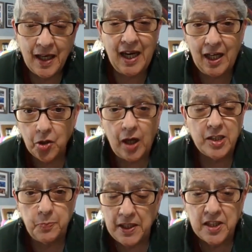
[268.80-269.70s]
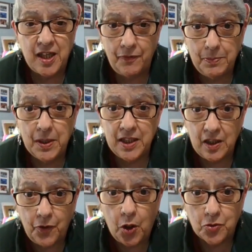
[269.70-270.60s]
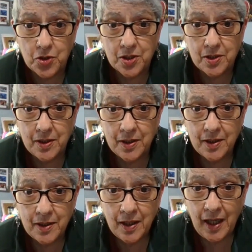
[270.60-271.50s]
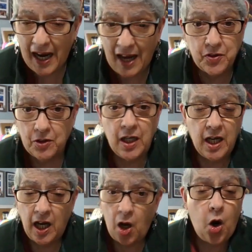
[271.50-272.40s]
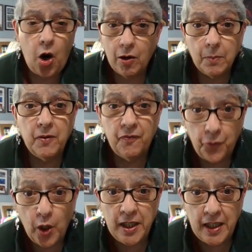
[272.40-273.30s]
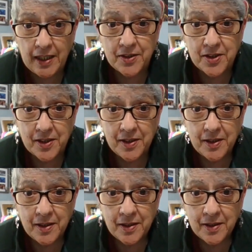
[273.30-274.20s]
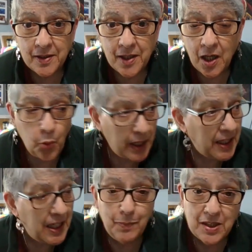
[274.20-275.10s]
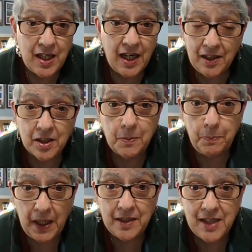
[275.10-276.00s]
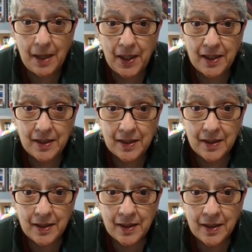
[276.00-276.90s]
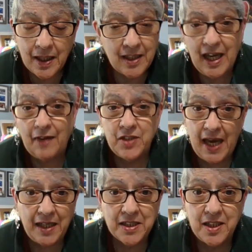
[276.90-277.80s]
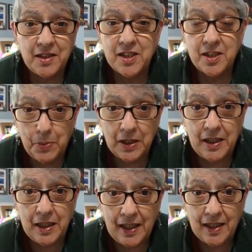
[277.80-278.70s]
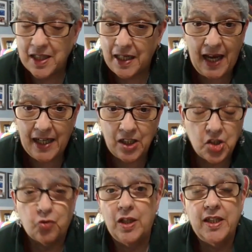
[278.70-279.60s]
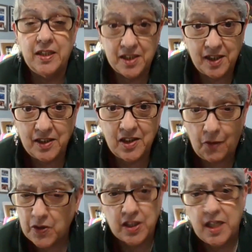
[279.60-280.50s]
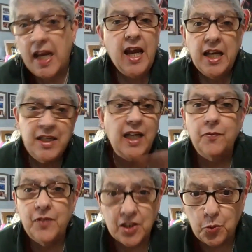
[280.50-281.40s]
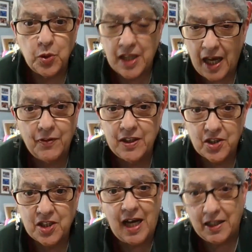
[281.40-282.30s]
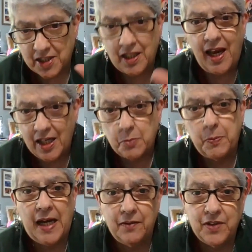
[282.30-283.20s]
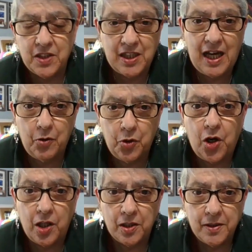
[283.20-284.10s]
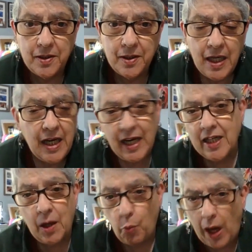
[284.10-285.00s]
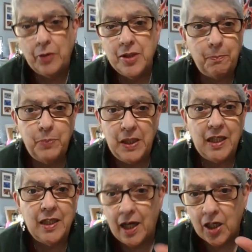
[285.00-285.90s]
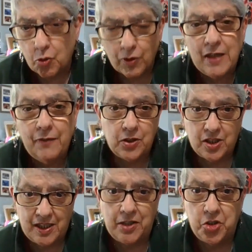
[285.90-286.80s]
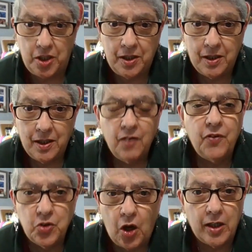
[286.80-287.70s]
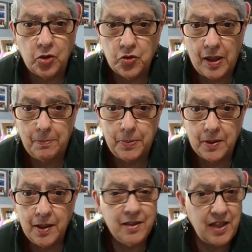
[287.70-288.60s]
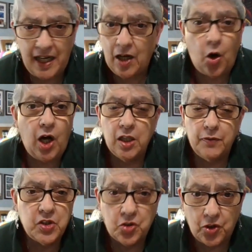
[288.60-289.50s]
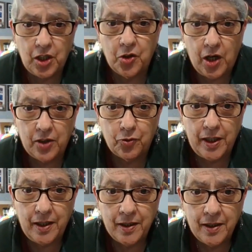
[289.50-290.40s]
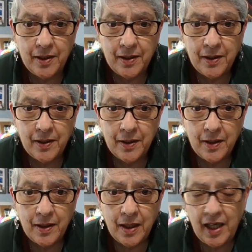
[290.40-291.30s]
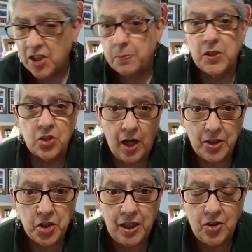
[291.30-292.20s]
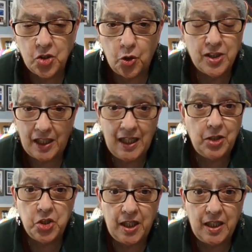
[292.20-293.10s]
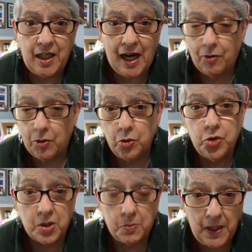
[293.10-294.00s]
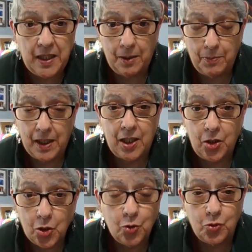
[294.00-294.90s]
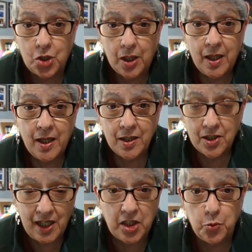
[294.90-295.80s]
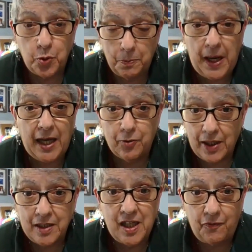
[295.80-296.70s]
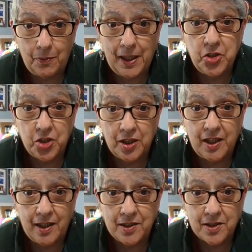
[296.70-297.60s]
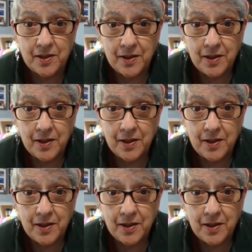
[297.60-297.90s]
He lost by 7 million votes after a horrible 4 years where he mishandled the pandemic, gave tax cuts to billionaires, and added trillions to the deficit. None of this was ever discussed as part of this town hall. It wound up being a grievance session for Donald Trump to air all of his dirty laundry, his misogyny towards E. Jean Carroll, who just beat him in a huge sexual battery and defamation case.